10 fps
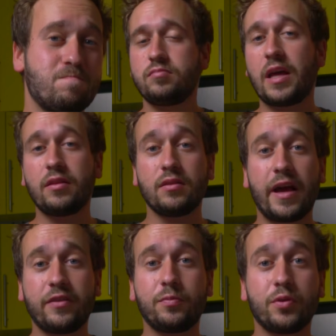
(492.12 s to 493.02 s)
Now, the
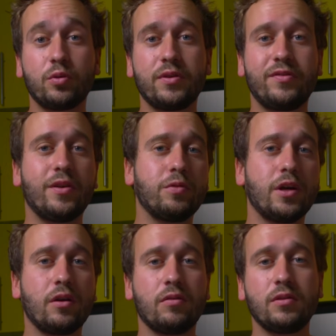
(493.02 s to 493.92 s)
last brewers that
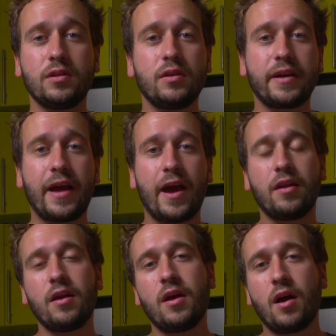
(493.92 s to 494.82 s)
we're going to look
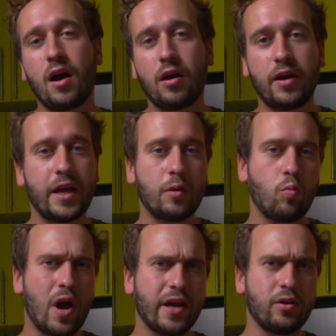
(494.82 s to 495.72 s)
at are a
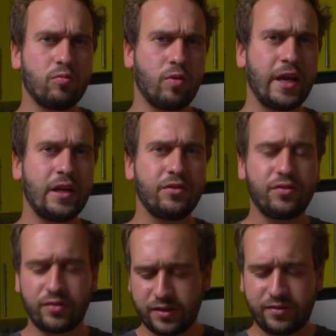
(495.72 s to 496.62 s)
wider
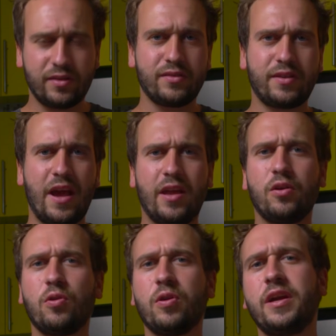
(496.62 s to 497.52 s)
range. It's this
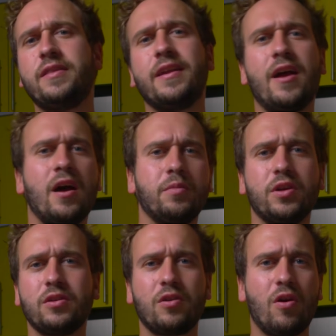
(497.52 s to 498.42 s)
category that I'm
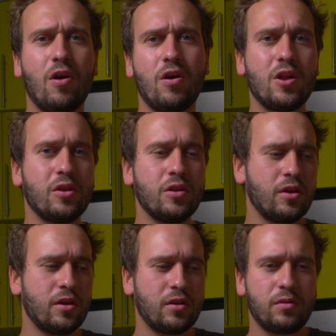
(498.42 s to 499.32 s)
gonna call
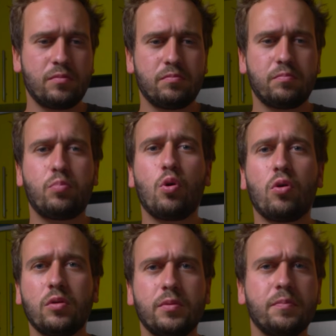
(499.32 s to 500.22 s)

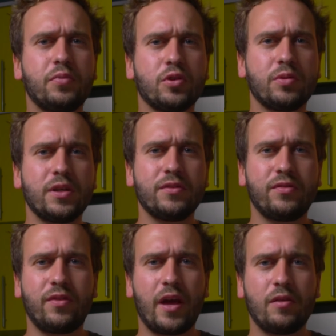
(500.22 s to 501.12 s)
portable brewers
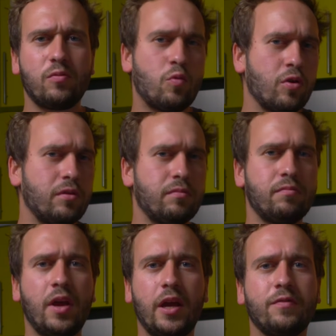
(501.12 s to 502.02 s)
that weren't
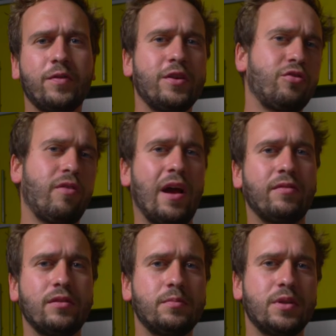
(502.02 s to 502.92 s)
made for
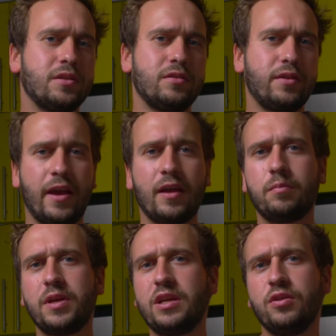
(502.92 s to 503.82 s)
travel but can
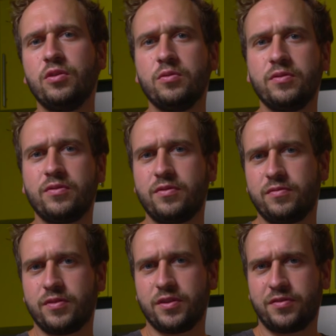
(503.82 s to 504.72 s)
be used
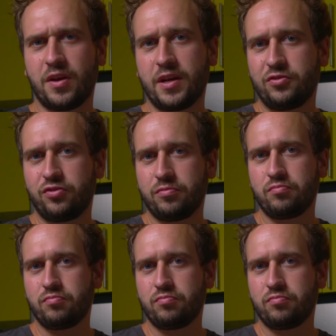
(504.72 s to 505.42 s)
for such.